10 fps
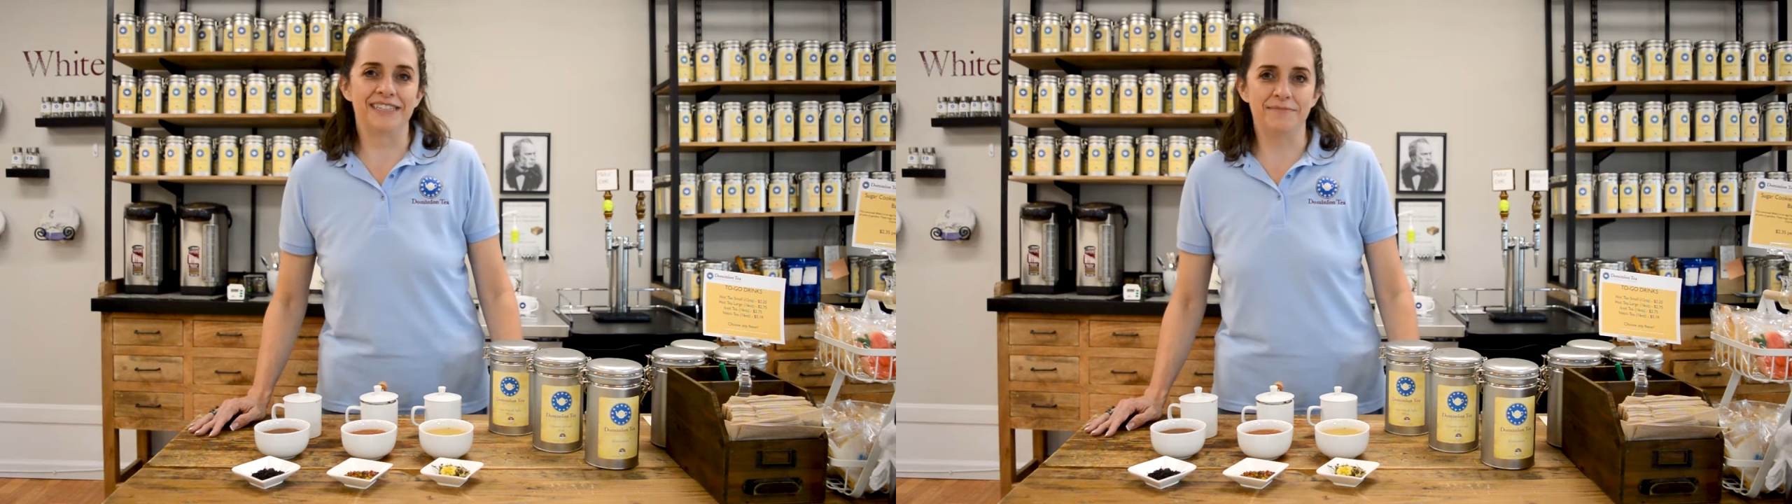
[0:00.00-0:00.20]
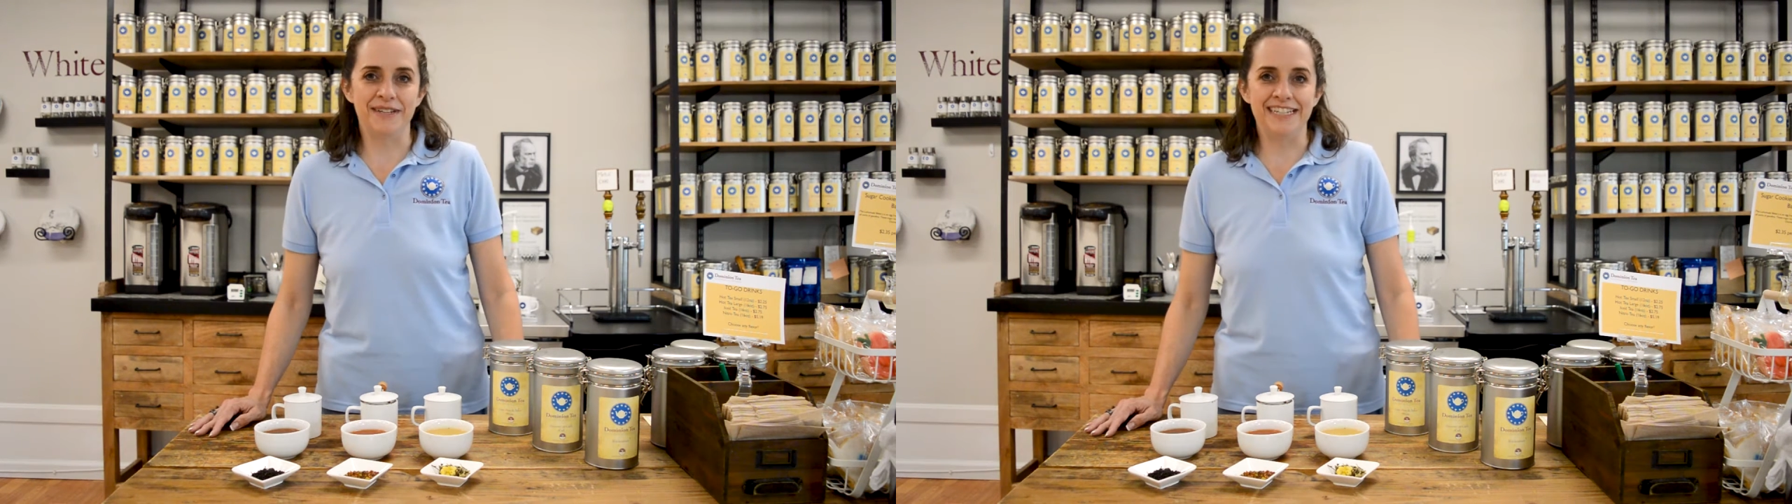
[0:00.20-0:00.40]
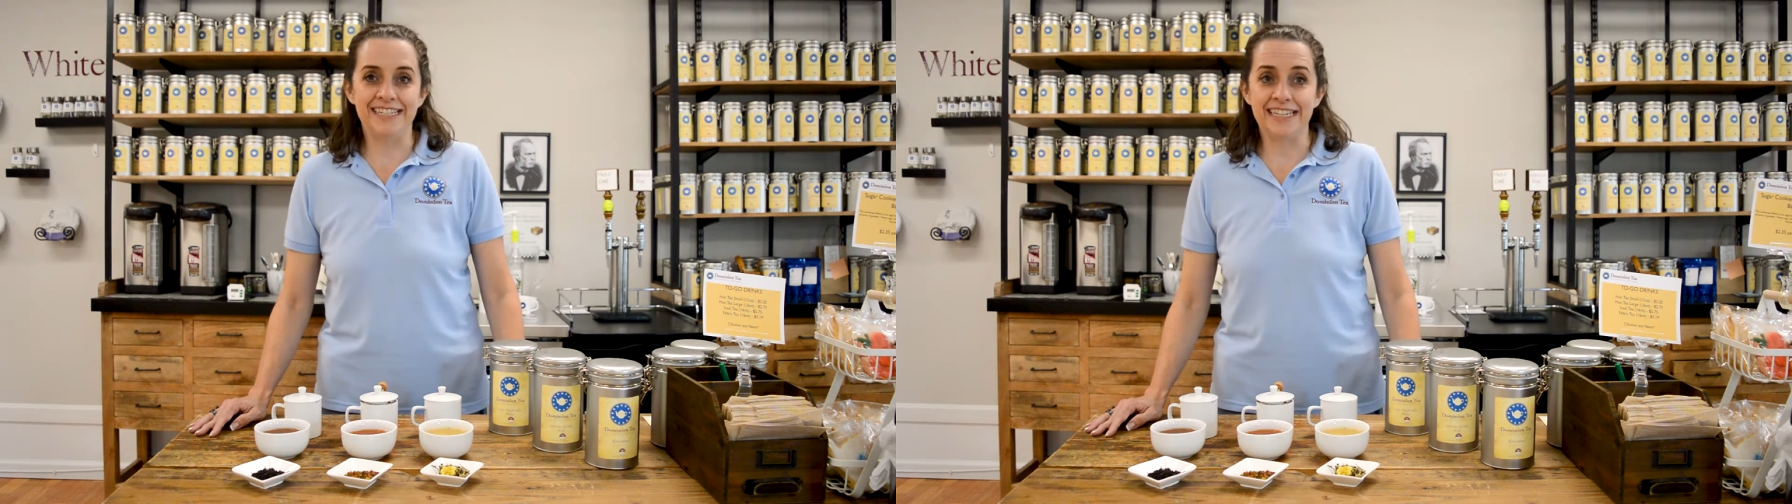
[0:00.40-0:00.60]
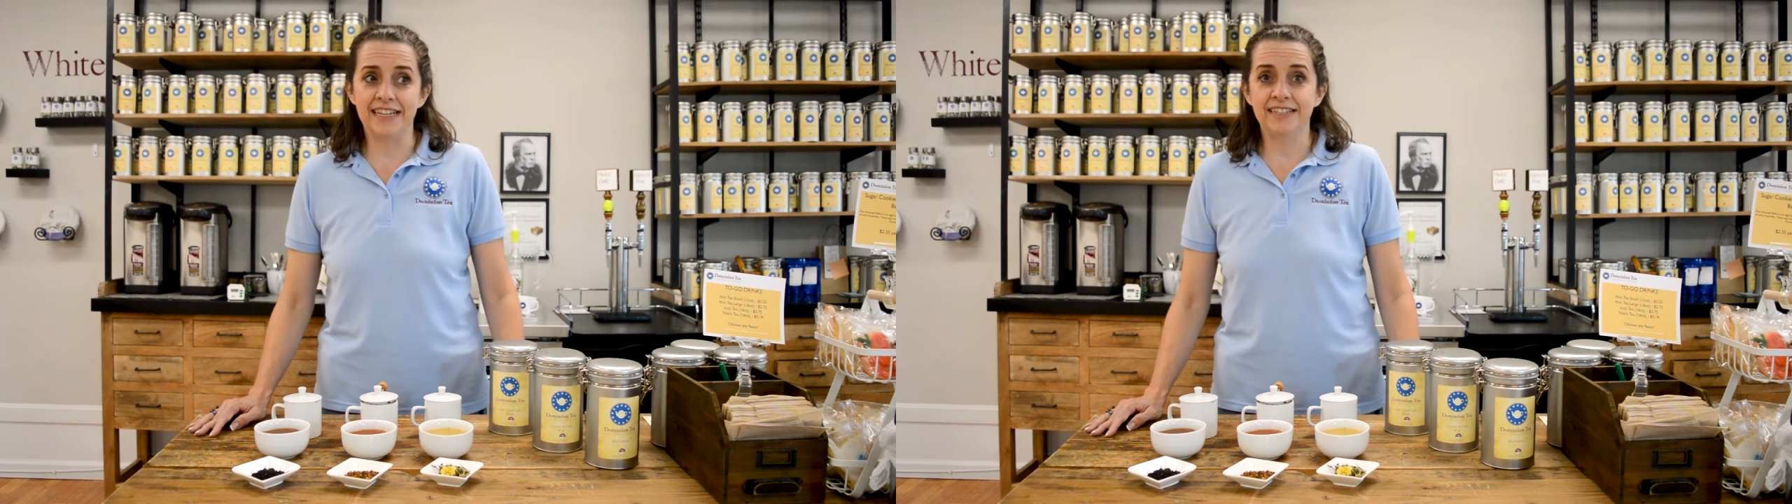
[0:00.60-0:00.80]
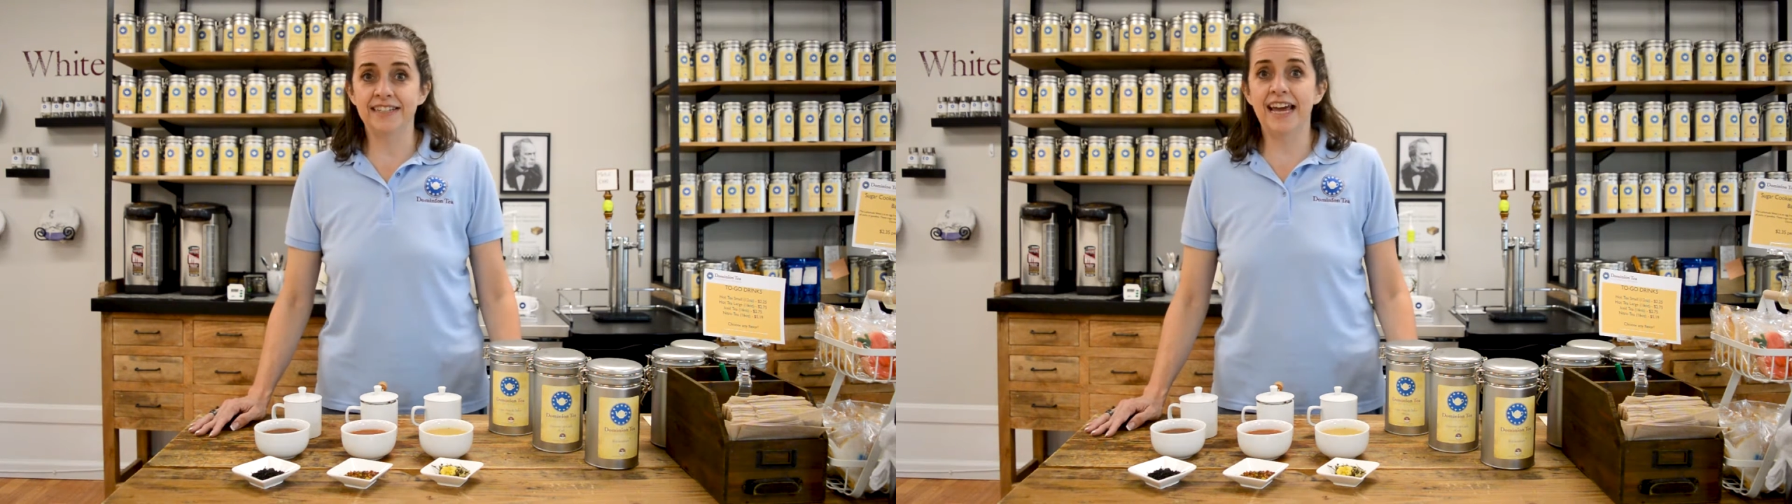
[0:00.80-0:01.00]
with Dominion
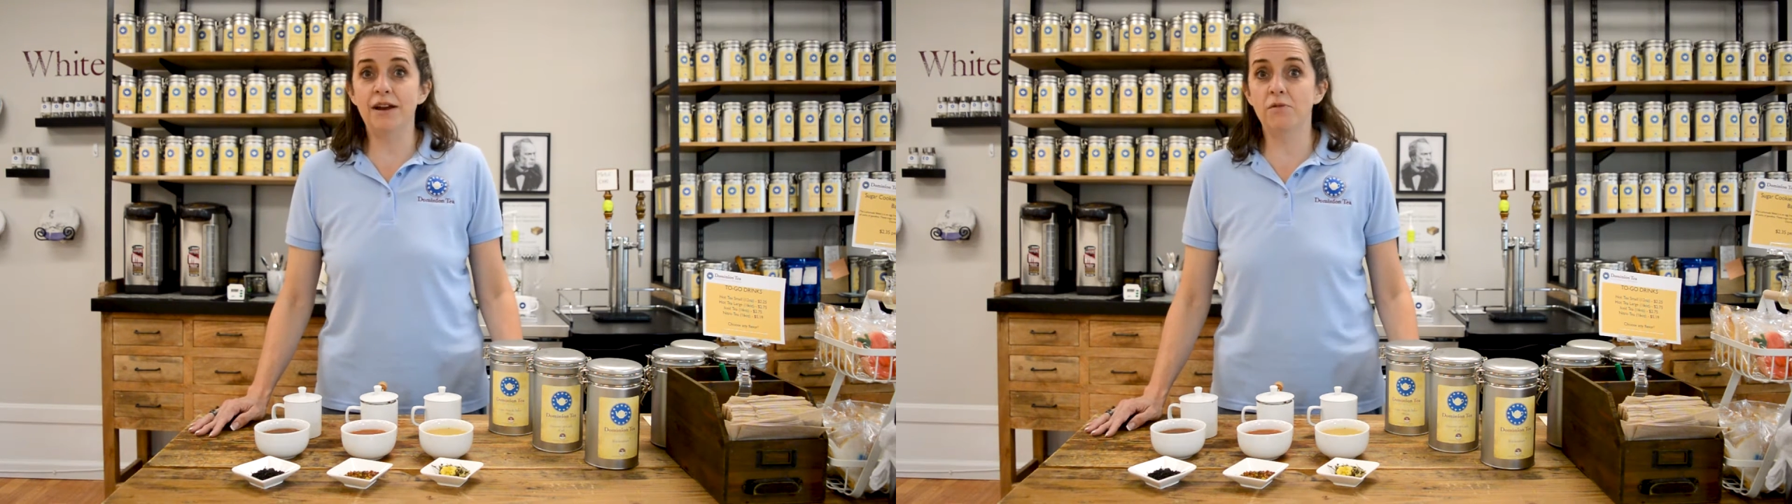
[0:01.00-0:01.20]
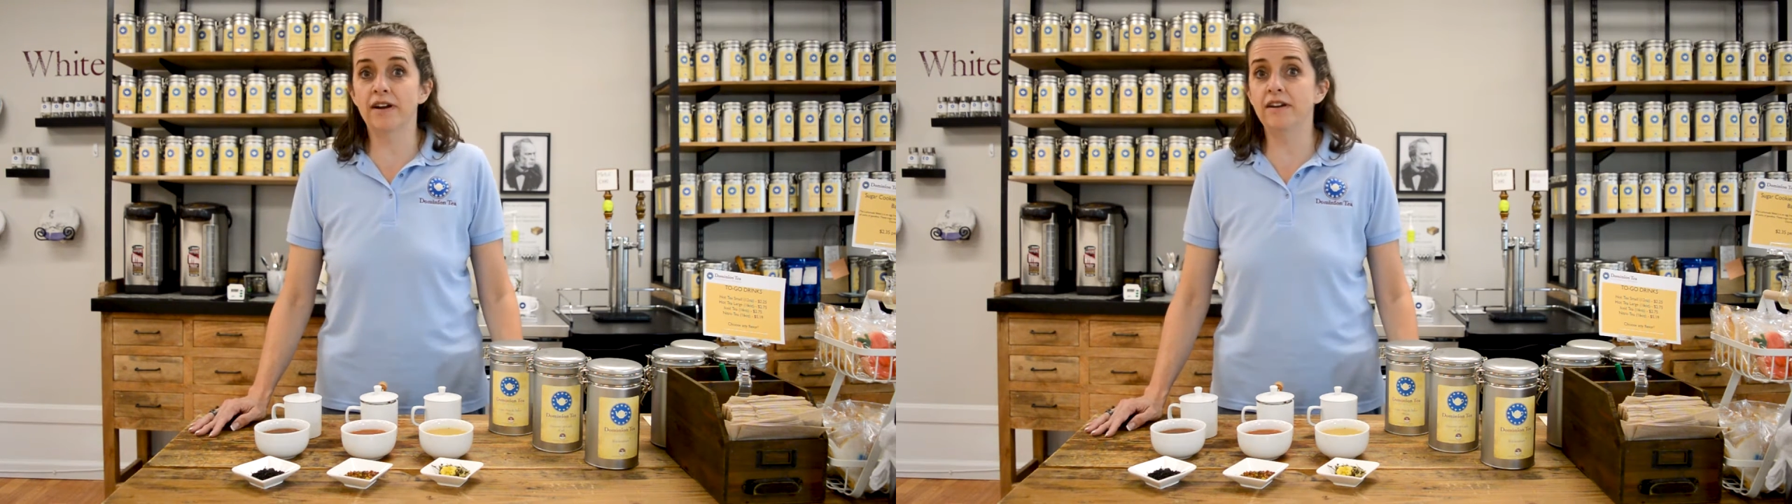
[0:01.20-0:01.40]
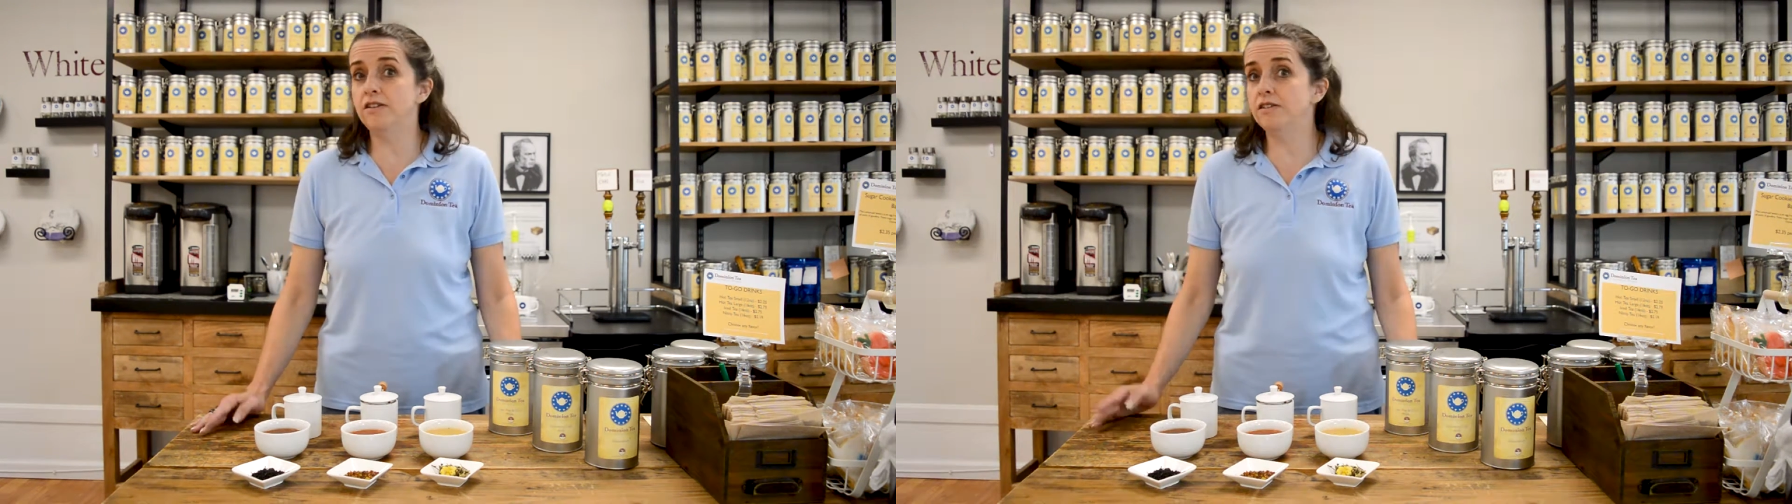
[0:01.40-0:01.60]
Tea, and today we're going